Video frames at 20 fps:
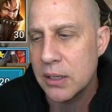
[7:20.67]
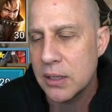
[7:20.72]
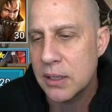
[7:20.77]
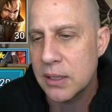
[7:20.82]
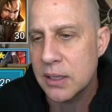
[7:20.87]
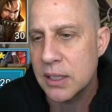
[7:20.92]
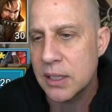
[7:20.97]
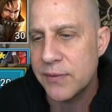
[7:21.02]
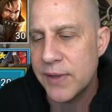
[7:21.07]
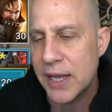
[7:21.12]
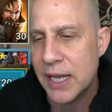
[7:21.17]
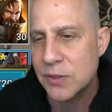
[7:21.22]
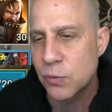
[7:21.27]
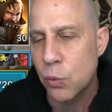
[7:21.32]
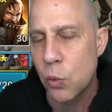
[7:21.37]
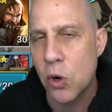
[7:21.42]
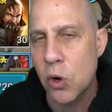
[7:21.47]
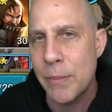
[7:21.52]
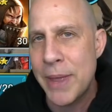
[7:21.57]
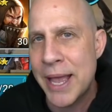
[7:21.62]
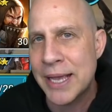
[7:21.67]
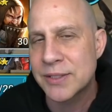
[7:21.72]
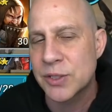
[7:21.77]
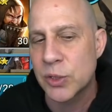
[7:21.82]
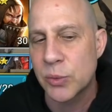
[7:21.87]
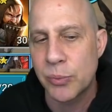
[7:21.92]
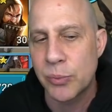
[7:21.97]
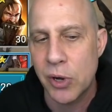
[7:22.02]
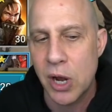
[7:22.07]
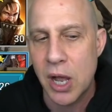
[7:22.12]
and then if he has War
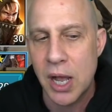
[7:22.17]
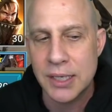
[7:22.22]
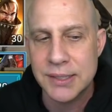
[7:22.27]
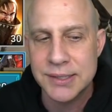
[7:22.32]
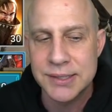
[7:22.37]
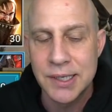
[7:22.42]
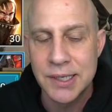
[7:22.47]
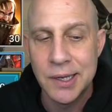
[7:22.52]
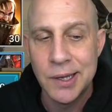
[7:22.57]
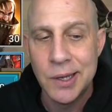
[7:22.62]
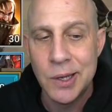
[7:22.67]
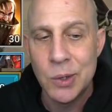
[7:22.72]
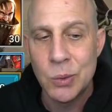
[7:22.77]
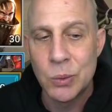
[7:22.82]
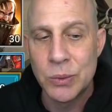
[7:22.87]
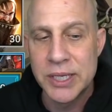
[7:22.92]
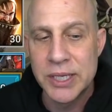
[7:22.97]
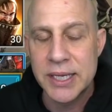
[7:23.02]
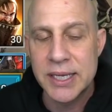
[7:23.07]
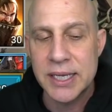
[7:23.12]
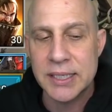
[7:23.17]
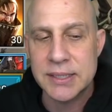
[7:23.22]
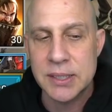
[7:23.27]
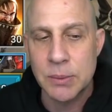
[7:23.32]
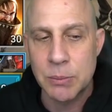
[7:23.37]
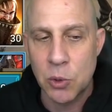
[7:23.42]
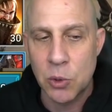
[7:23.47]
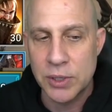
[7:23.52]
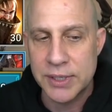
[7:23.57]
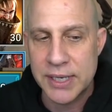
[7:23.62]
Master procs, we could get
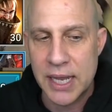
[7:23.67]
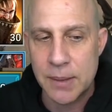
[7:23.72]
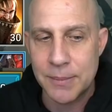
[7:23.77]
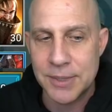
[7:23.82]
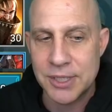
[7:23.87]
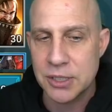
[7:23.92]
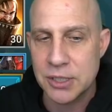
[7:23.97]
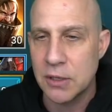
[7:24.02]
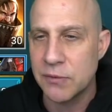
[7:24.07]
some more damage.